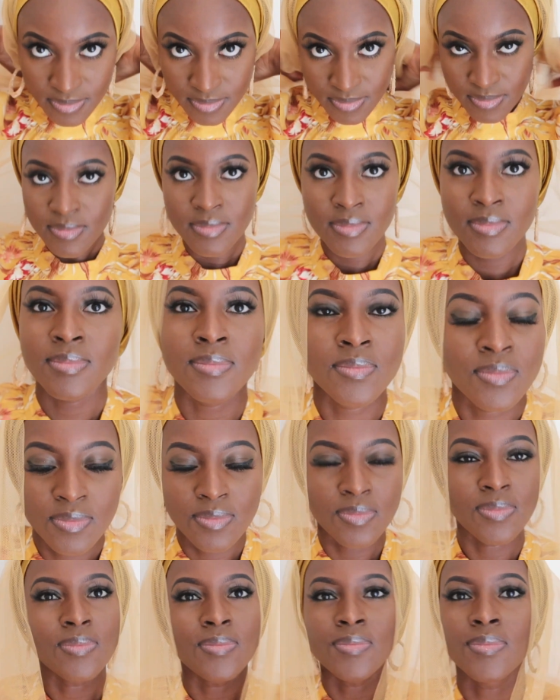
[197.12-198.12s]
Okay,
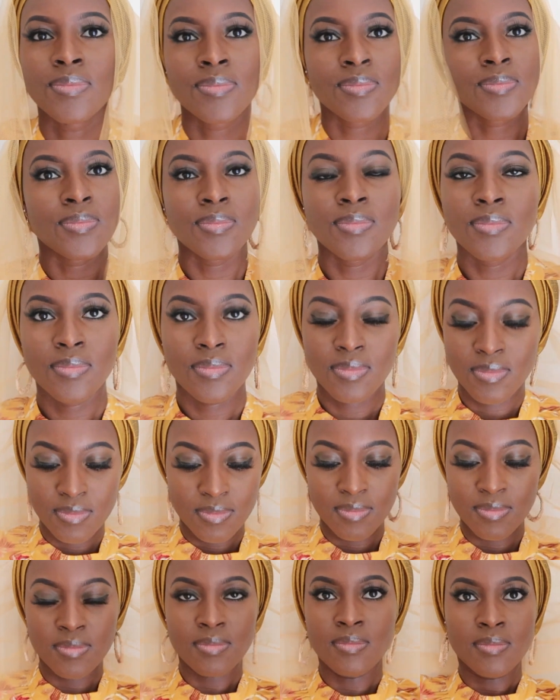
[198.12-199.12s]
with both sides the
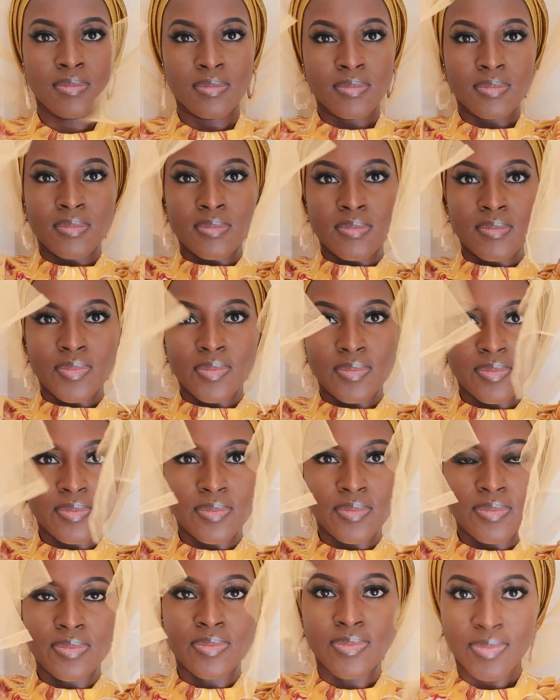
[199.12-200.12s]
same length.
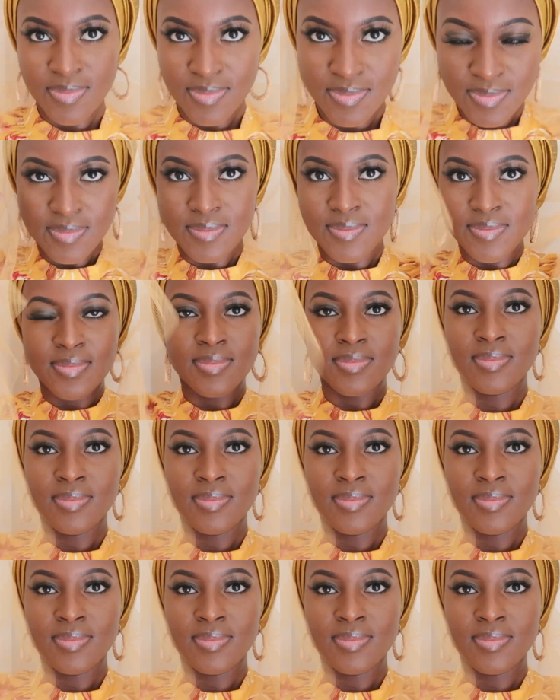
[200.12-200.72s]
Now